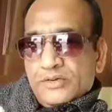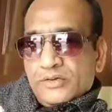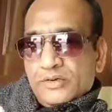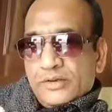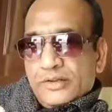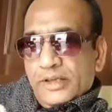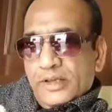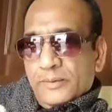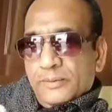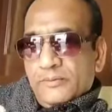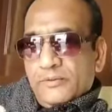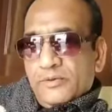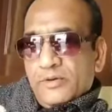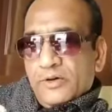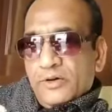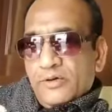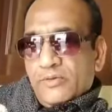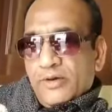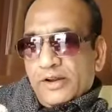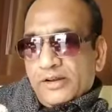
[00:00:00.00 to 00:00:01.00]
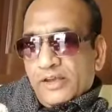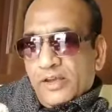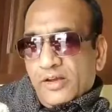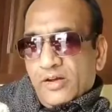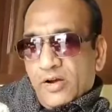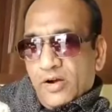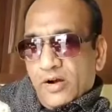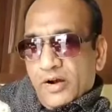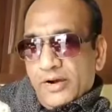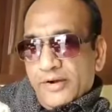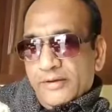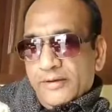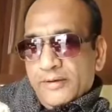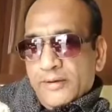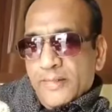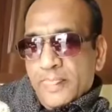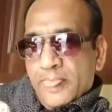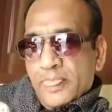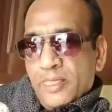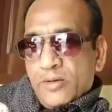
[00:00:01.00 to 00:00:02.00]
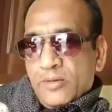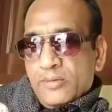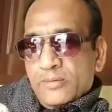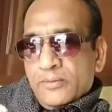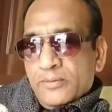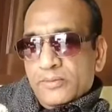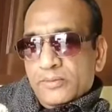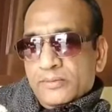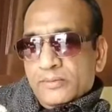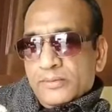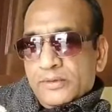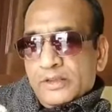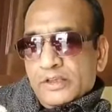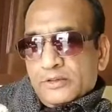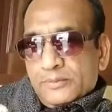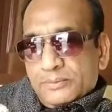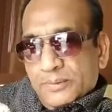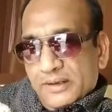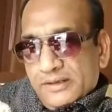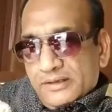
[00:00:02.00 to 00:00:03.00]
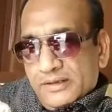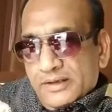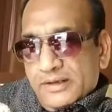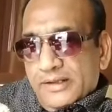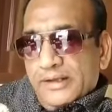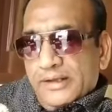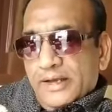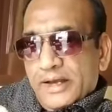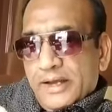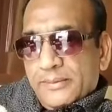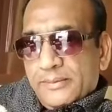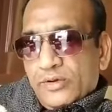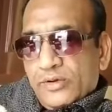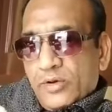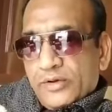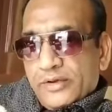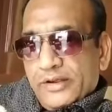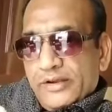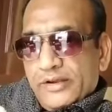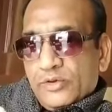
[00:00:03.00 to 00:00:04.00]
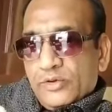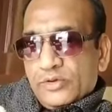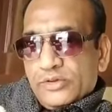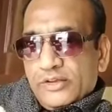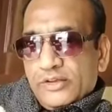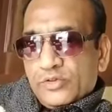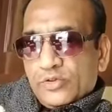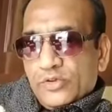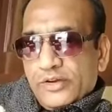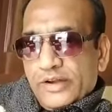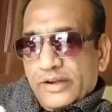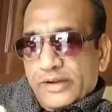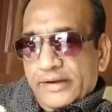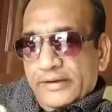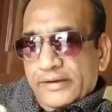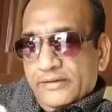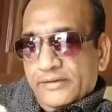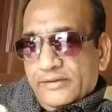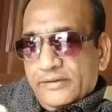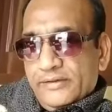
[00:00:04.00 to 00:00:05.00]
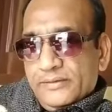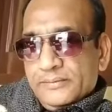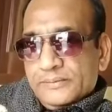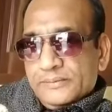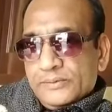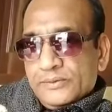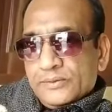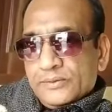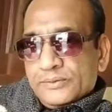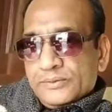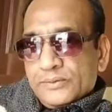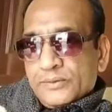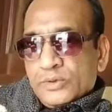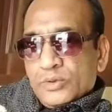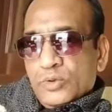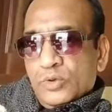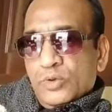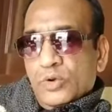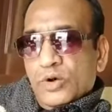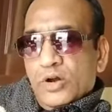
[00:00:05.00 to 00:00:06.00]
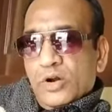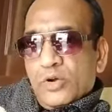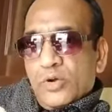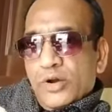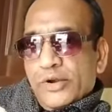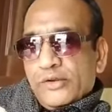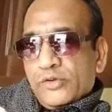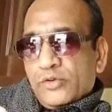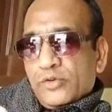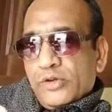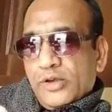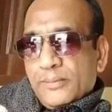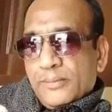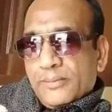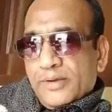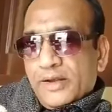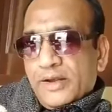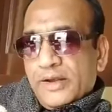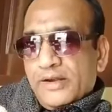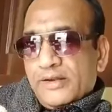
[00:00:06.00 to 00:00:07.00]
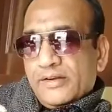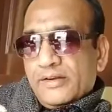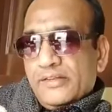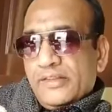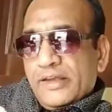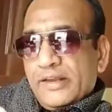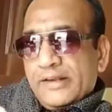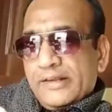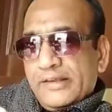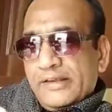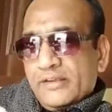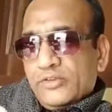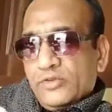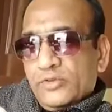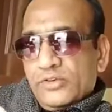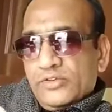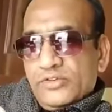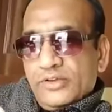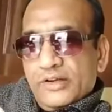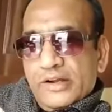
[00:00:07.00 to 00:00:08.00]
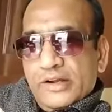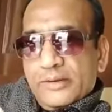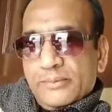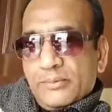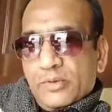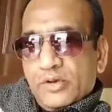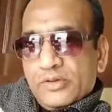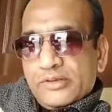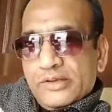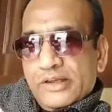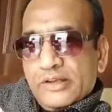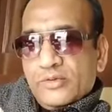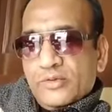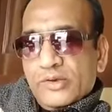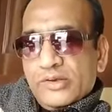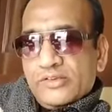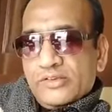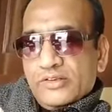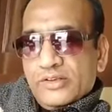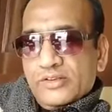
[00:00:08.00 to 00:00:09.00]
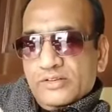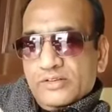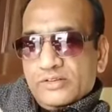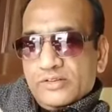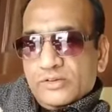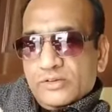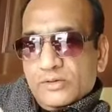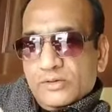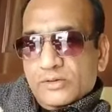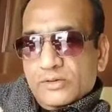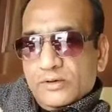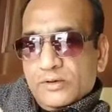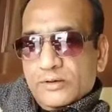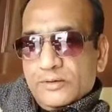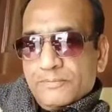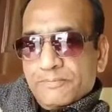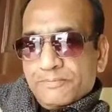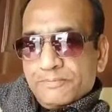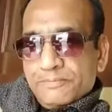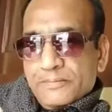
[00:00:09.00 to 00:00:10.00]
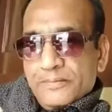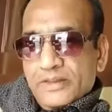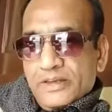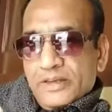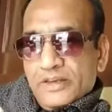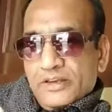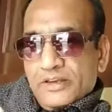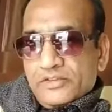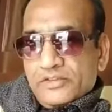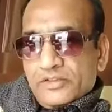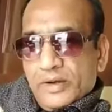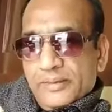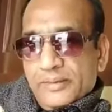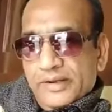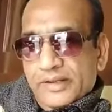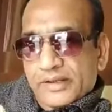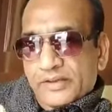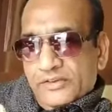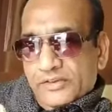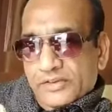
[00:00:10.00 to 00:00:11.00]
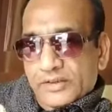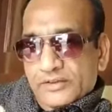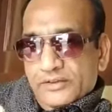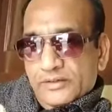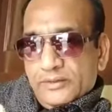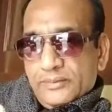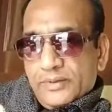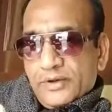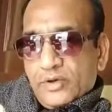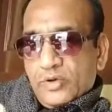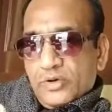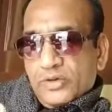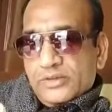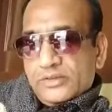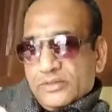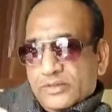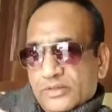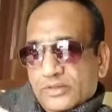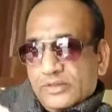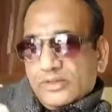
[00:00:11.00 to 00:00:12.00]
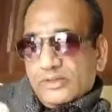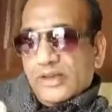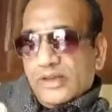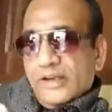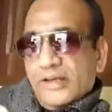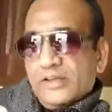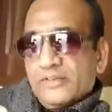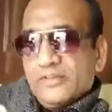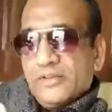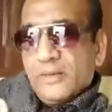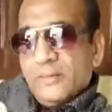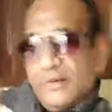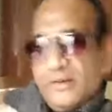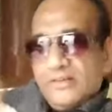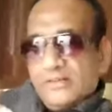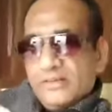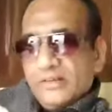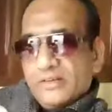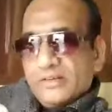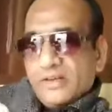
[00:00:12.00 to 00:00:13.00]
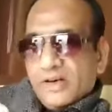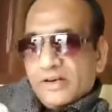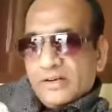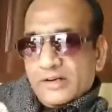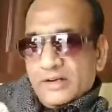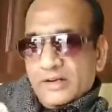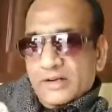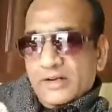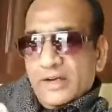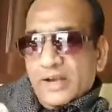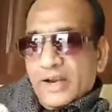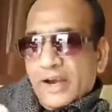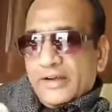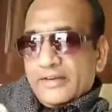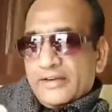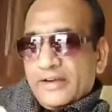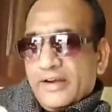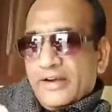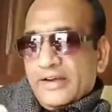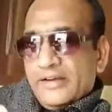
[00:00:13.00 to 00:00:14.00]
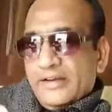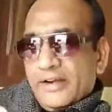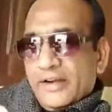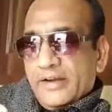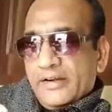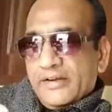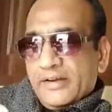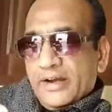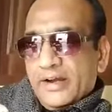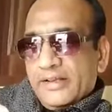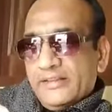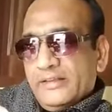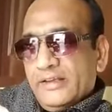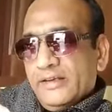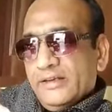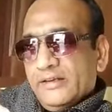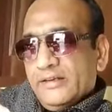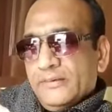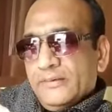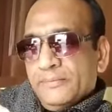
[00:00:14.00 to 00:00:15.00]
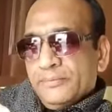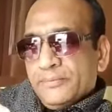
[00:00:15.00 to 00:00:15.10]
keep uh, working hard especially I am talking to the students who are going to appear at their graduation and post graduation so examinations because uh, their examinations are at hand and I think